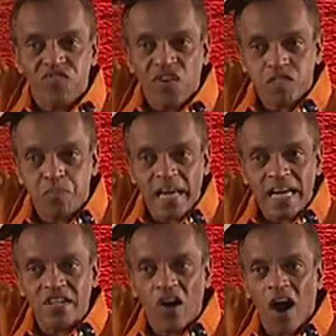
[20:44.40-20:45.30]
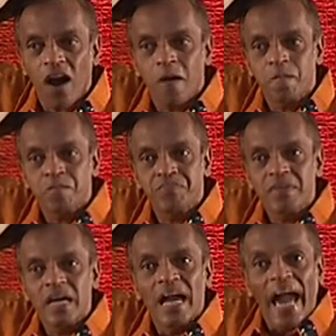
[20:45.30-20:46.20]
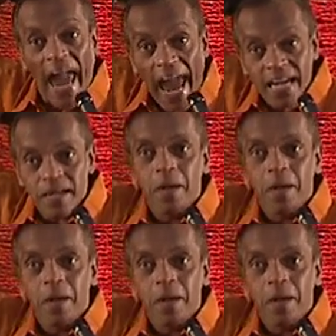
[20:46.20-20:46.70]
first be in your head